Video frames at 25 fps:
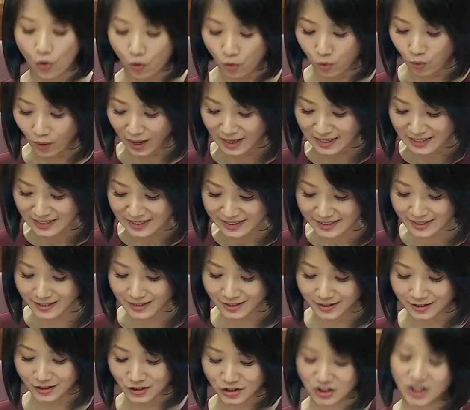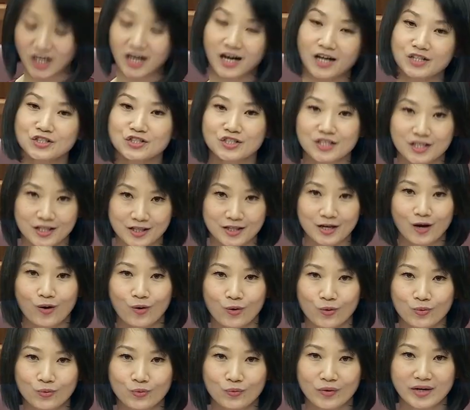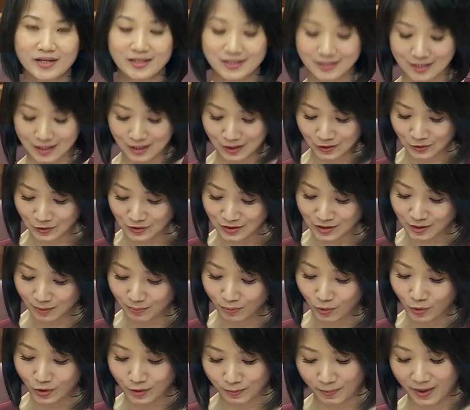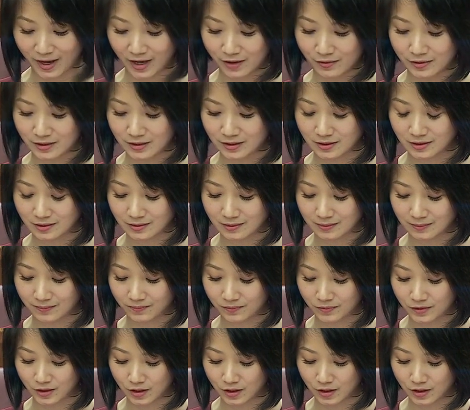who are leading the charge in their own ways to support parents,